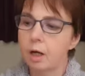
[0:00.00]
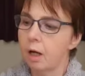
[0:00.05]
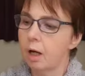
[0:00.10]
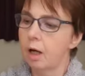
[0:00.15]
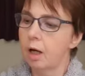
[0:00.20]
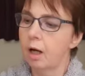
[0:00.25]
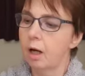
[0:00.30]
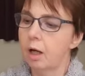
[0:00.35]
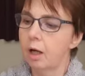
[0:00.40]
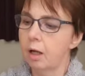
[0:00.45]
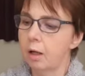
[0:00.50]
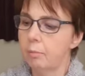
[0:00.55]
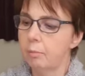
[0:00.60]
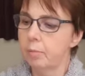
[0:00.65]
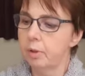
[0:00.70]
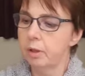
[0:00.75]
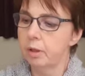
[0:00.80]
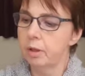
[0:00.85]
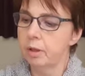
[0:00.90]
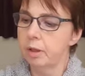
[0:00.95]

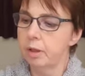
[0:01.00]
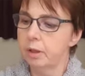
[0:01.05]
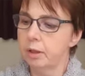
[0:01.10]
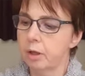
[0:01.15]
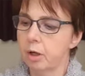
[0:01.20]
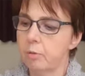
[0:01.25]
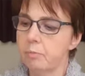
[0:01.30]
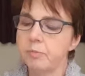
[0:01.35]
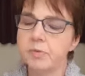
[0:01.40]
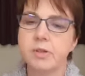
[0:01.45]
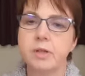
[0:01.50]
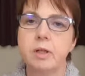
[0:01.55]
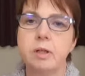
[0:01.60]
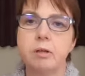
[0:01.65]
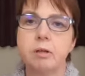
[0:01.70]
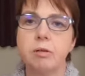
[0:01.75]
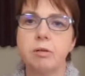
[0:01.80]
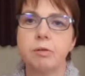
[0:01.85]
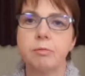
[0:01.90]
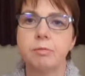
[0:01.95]
and it comes
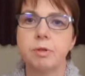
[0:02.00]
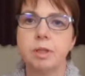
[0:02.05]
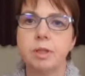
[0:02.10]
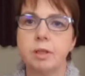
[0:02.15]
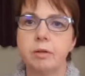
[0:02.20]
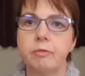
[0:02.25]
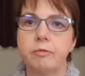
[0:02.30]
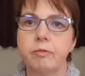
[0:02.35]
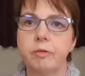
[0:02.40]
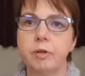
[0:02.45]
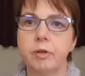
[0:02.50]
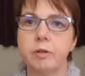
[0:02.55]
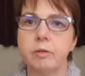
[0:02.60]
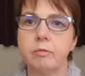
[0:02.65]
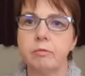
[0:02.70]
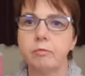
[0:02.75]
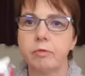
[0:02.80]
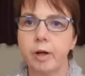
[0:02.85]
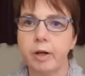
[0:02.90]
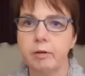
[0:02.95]
in 3 different
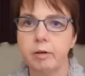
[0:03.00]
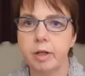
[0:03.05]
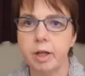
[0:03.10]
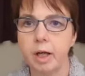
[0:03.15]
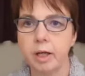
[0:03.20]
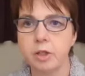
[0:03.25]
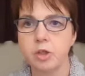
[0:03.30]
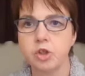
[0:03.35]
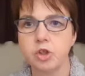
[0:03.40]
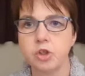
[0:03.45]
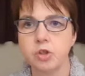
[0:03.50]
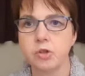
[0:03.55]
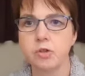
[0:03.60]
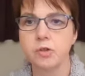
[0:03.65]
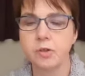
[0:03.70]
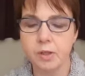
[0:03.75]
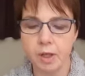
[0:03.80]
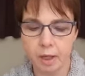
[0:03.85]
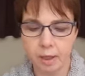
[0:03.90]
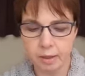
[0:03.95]

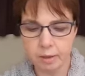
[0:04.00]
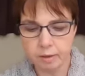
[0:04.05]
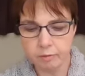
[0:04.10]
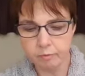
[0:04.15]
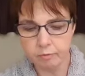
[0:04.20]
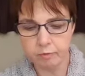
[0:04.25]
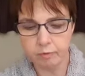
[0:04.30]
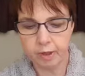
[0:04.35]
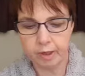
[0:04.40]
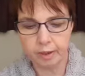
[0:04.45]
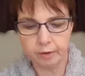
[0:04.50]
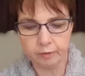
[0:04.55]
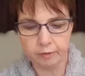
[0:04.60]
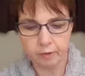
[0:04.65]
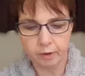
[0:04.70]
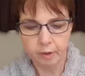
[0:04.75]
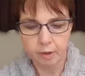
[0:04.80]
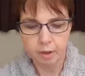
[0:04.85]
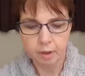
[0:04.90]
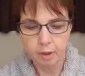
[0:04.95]
variations. And in fact,
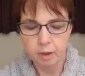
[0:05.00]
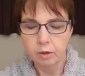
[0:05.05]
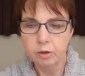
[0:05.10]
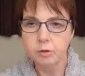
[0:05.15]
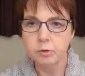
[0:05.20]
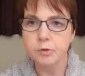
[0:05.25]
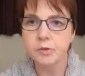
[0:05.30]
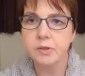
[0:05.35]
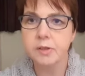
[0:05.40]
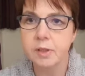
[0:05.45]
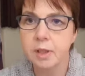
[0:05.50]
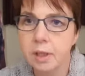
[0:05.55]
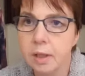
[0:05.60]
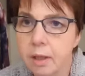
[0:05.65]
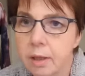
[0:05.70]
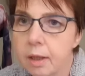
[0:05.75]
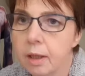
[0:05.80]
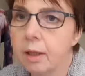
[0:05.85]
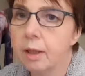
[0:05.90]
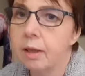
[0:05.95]
you'll see
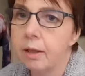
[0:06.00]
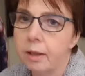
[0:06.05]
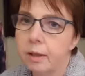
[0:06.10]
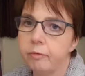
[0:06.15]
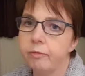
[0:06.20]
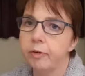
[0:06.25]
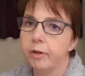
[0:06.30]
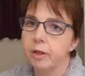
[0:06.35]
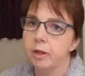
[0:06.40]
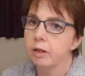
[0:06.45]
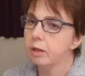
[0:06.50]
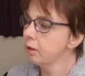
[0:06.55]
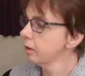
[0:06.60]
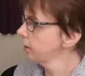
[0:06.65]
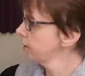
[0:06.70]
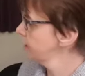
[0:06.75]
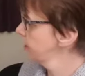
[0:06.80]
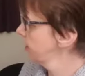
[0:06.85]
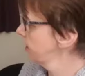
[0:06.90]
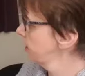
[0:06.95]
that Olivia
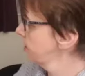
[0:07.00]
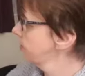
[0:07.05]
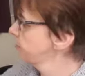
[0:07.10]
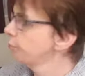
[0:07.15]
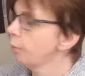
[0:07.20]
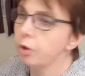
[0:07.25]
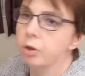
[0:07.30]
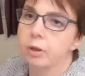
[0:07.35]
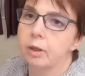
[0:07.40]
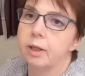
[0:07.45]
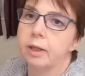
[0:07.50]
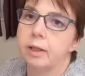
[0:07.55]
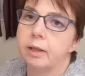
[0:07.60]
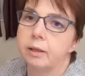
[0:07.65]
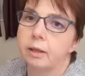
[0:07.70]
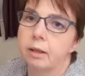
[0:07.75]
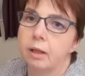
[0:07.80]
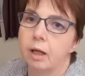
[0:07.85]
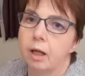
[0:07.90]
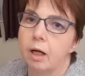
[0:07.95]
is
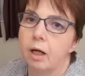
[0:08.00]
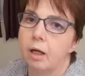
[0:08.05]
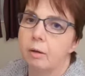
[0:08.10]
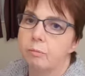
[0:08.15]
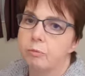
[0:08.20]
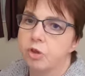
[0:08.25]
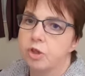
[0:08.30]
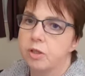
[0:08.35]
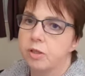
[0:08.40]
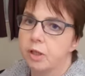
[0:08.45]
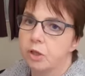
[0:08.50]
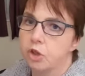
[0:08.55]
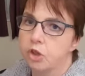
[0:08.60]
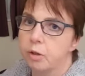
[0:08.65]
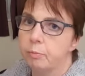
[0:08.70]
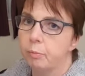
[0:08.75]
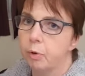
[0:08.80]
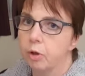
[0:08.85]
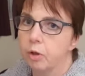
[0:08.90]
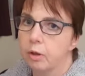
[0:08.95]
modelling, she's actually
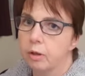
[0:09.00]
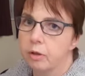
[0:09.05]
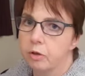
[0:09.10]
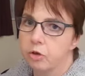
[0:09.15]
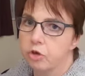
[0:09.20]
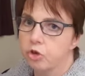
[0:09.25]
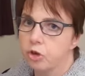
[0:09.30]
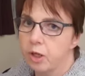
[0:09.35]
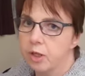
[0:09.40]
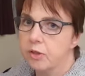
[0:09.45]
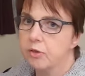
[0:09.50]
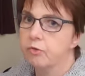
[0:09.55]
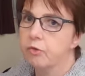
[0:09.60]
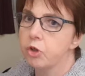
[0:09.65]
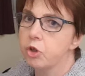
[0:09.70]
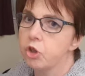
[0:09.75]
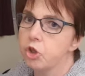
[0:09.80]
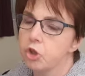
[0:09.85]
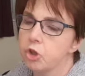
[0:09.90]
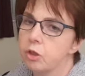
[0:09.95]
modelling the dress
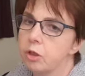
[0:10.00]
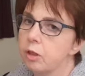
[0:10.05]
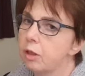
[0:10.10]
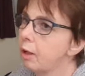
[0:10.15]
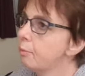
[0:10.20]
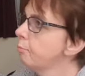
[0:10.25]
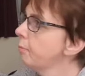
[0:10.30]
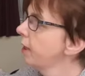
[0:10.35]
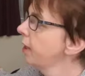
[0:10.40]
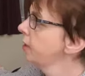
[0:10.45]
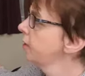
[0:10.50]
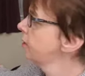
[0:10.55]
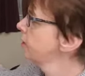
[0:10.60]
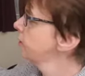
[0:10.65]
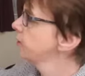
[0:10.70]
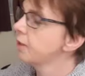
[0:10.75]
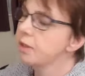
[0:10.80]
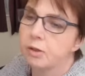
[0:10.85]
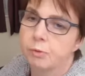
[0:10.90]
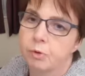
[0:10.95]
version, and I made
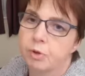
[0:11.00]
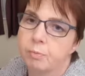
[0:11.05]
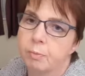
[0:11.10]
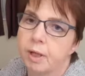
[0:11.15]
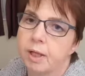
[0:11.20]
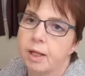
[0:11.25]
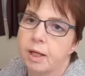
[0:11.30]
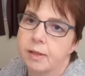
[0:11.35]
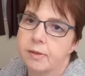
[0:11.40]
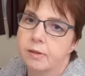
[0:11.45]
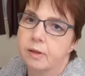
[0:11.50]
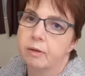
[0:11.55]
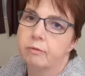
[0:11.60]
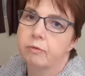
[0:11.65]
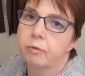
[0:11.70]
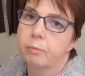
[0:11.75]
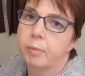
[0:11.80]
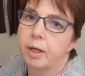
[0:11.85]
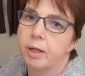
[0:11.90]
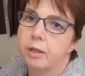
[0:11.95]
this. This was my last ever
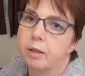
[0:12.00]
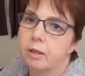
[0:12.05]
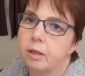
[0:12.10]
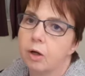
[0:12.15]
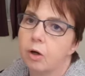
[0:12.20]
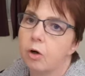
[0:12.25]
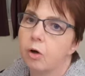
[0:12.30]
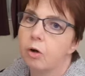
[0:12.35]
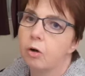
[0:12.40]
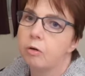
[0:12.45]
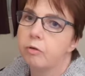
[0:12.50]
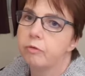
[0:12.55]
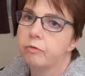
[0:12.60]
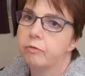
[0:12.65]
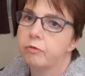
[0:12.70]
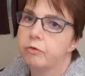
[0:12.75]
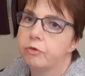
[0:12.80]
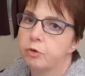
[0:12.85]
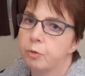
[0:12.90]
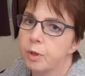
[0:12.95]
make of
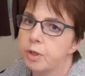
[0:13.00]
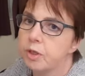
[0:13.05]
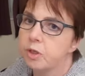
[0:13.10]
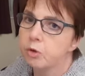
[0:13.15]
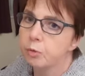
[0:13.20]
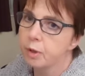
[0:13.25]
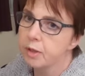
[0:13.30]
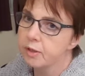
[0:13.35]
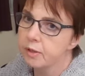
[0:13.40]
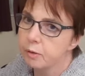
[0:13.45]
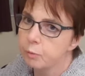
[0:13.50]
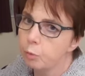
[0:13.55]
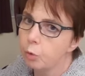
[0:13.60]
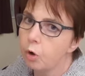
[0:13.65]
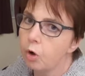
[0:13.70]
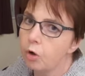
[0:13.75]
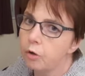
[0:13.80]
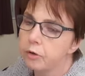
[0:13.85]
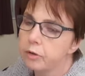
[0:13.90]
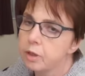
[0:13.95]

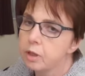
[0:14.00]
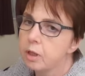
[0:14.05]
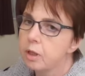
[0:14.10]
2021,